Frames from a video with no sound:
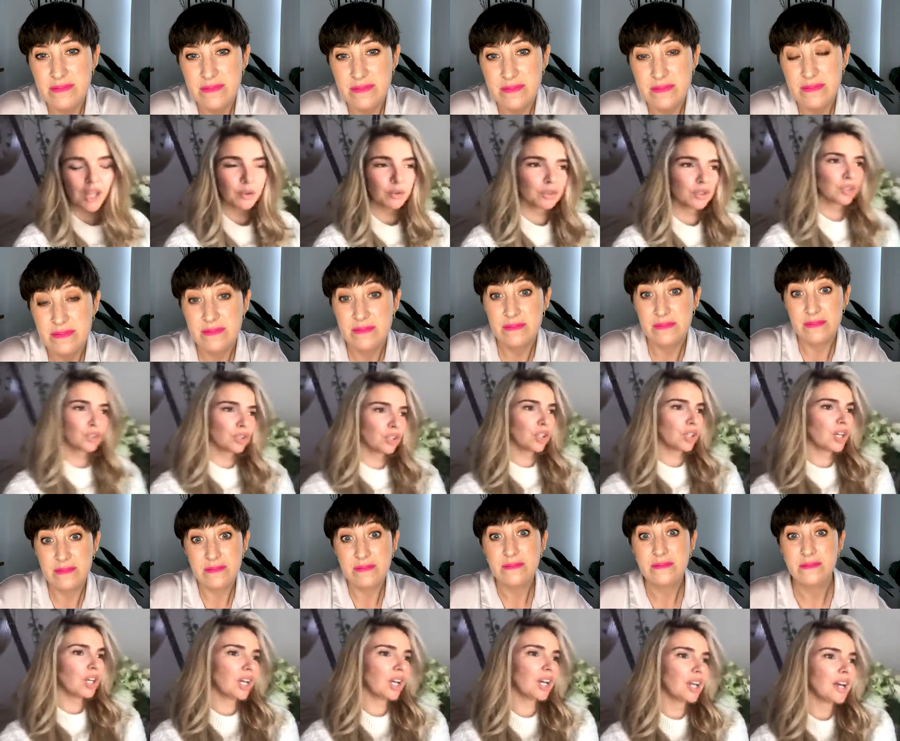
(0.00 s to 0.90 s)
Speaker 1: was doing
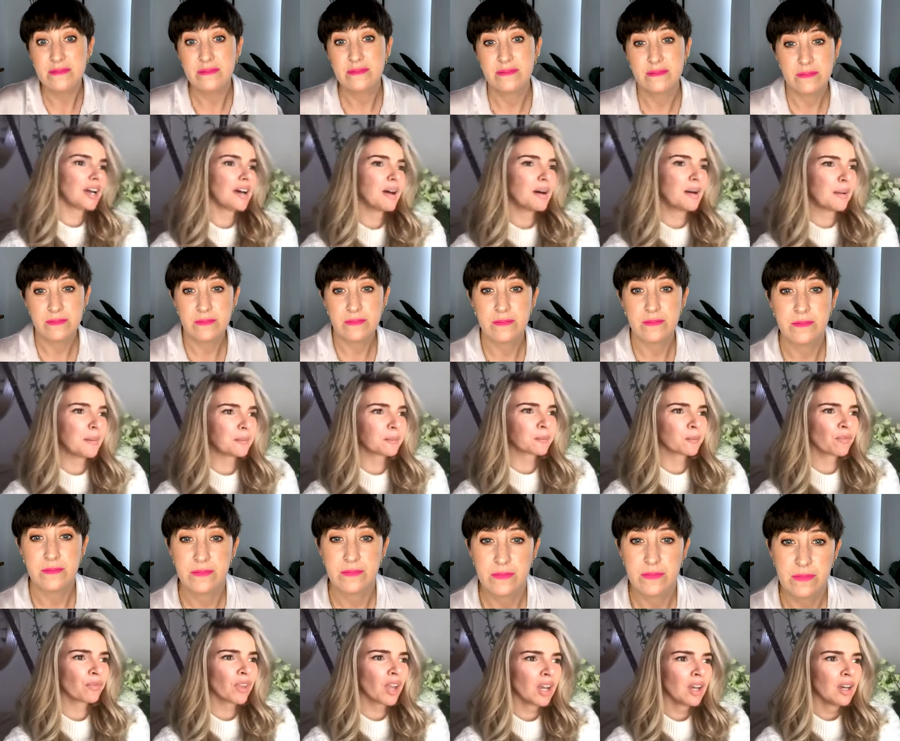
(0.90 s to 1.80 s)
a, um,
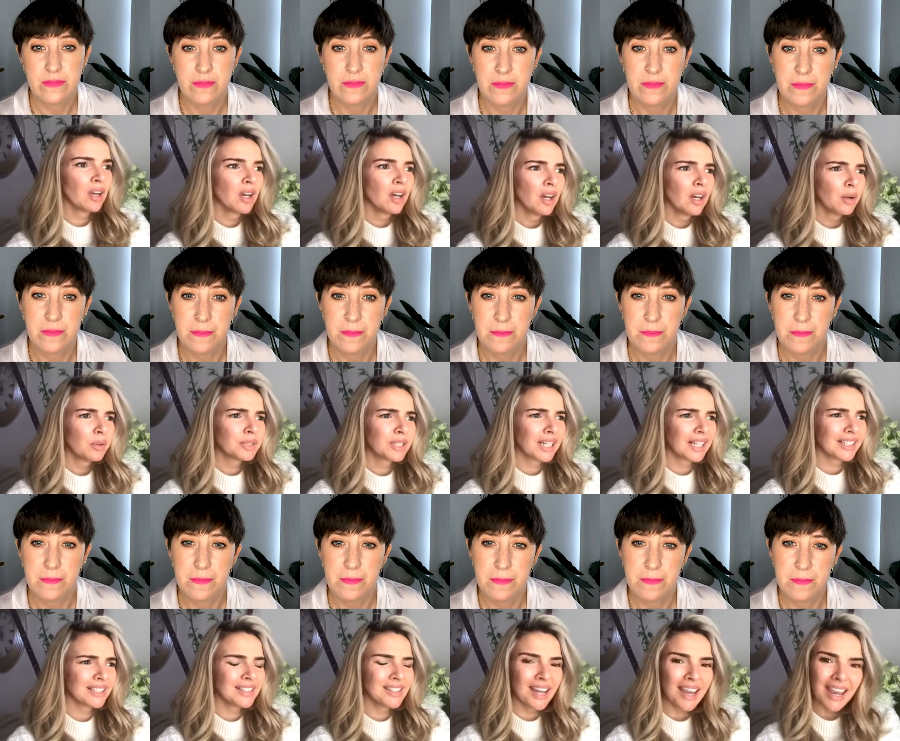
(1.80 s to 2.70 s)
it was like a
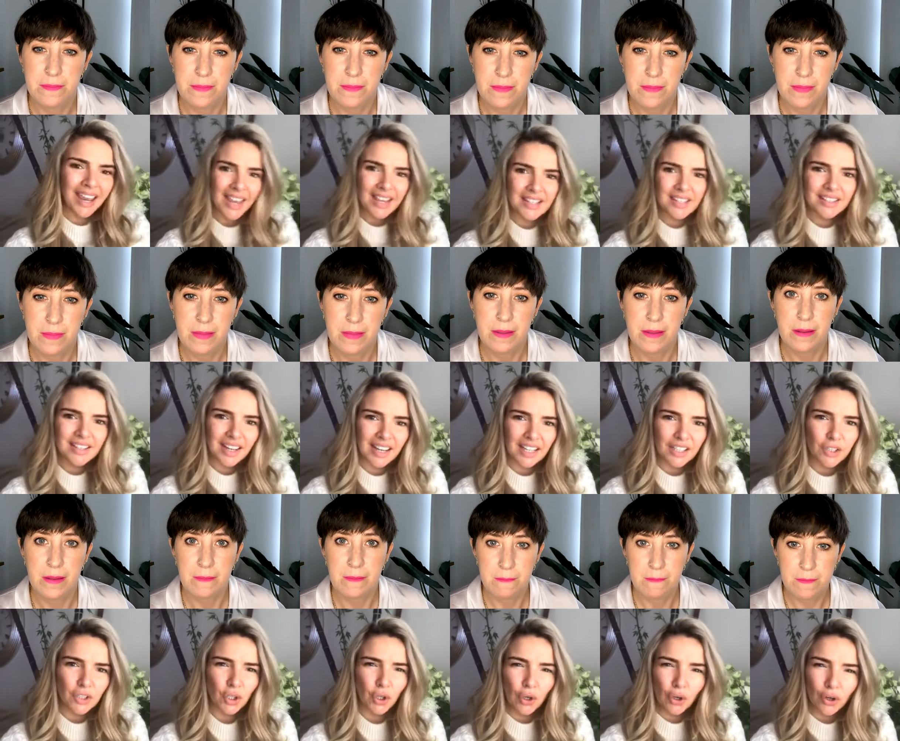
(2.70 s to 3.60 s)
10 day
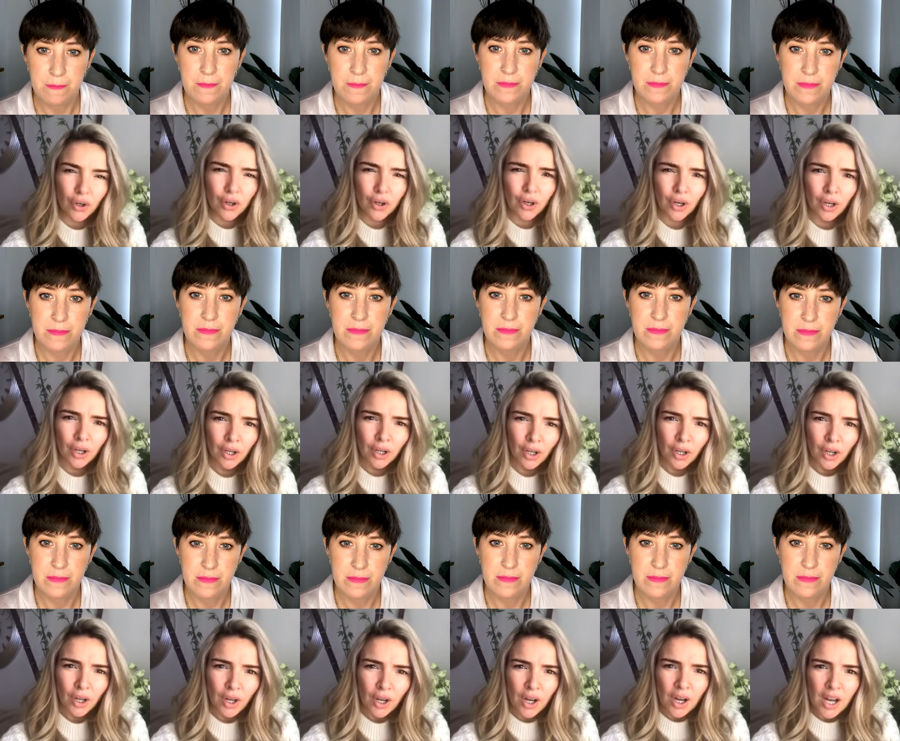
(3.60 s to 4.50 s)
tour.
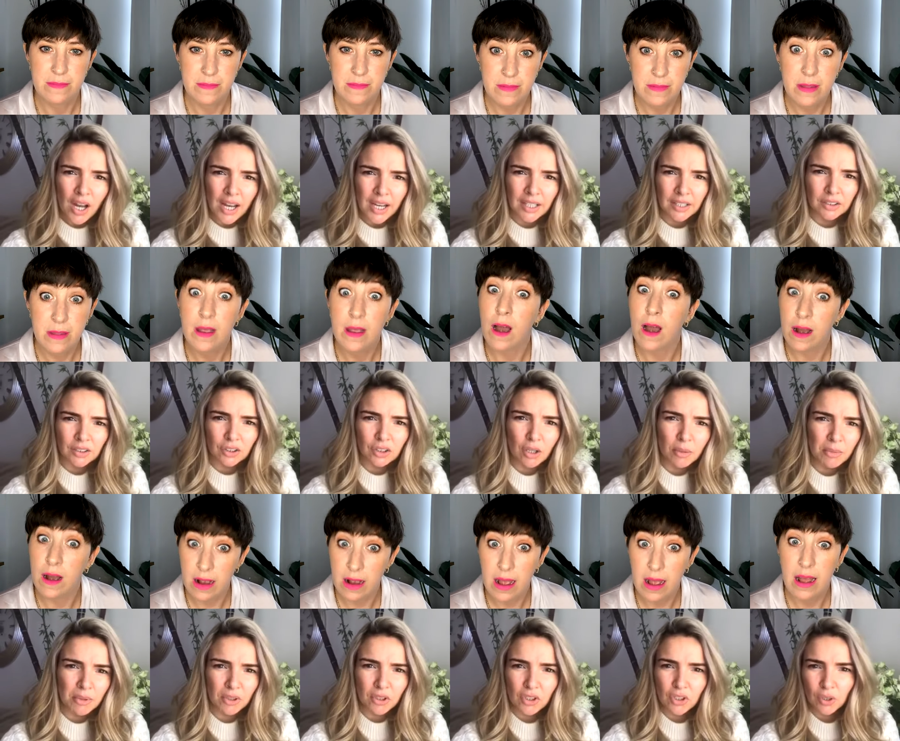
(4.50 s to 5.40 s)
And some
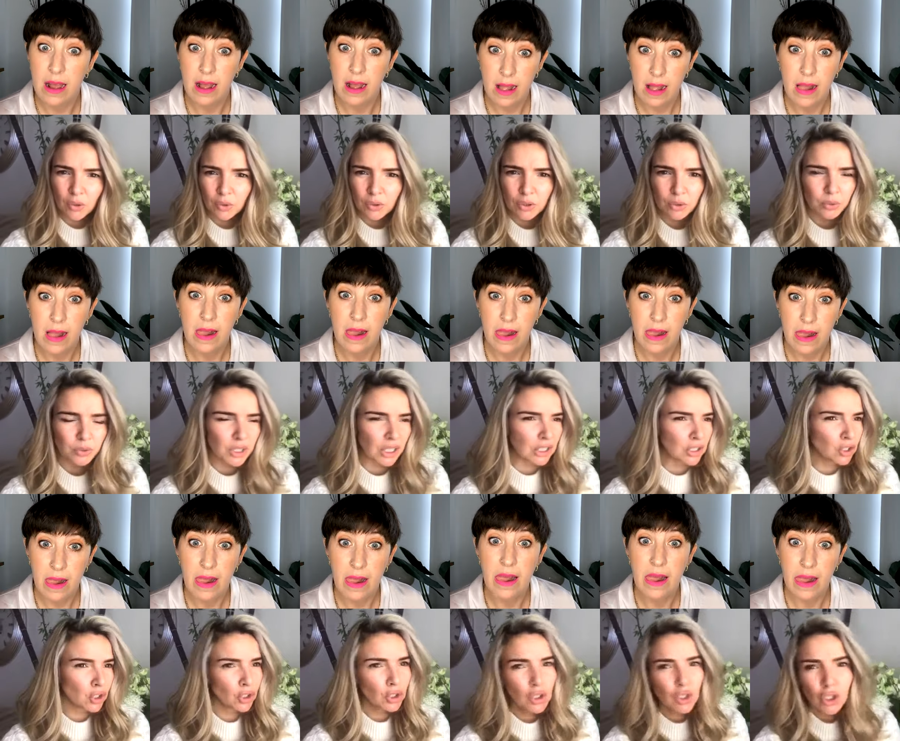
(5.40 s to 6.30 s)
of the shows, there was like
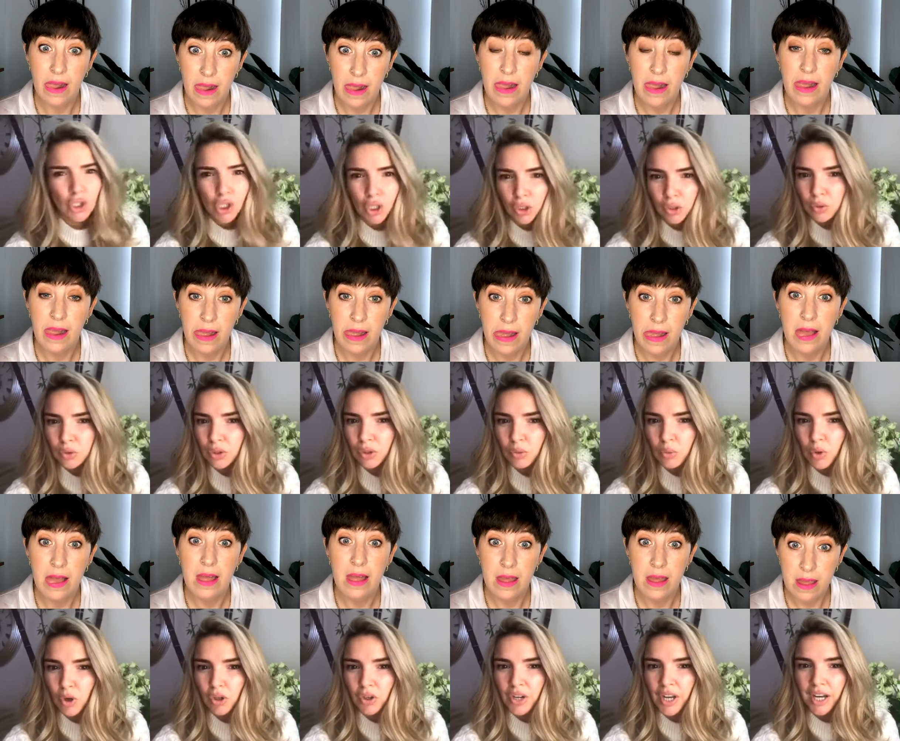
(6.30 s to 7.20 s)
two shows in
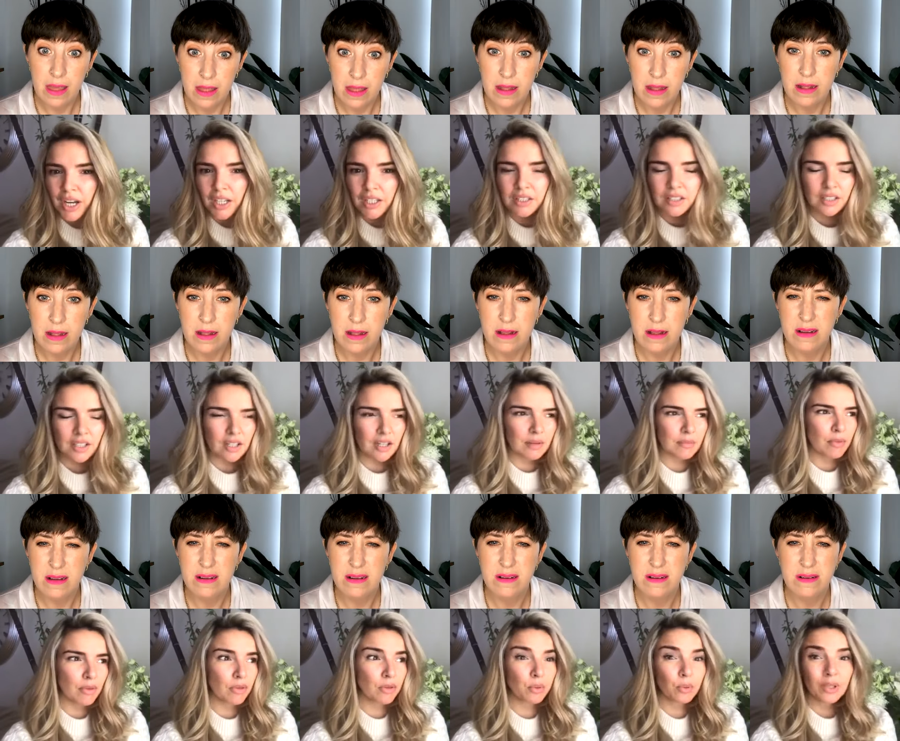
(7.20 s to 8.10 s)
one night, um,
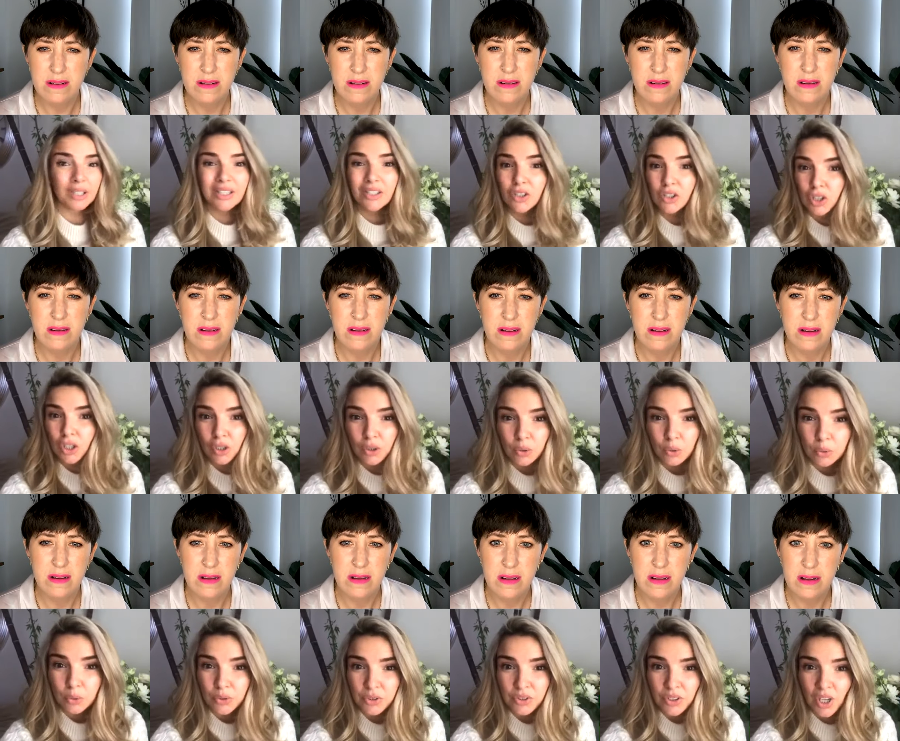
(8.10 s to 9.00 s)
three
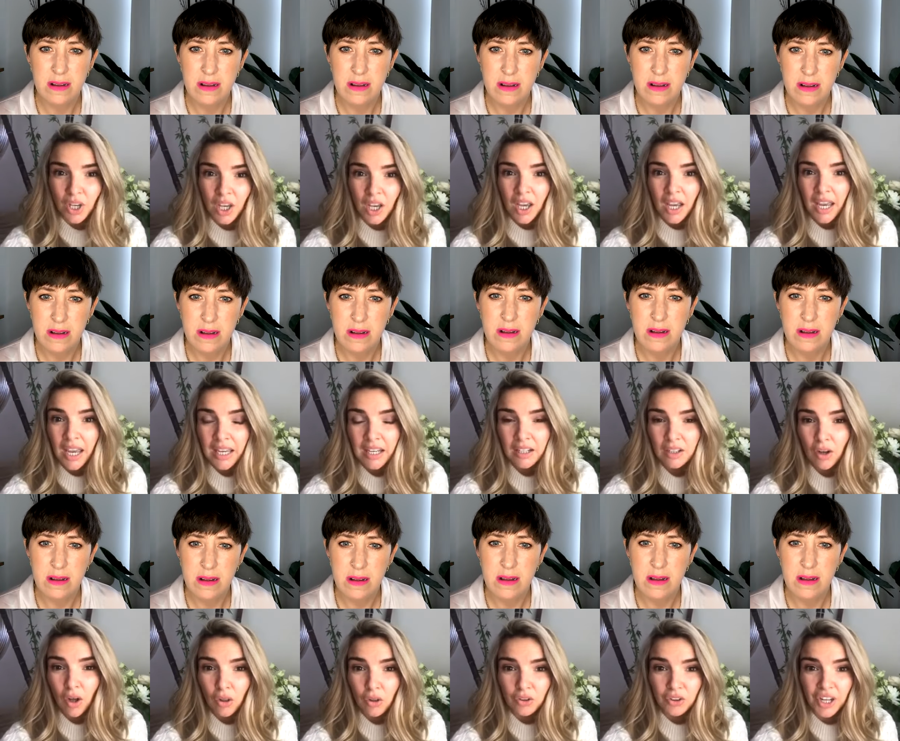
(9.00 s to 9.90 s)
shows in
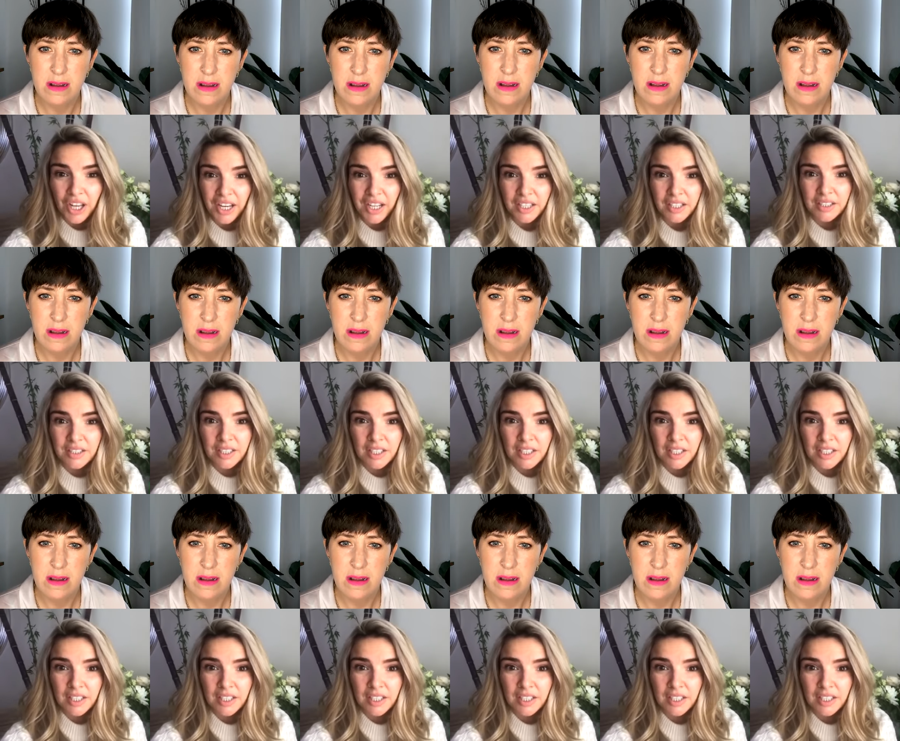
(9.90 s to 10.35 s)
another night.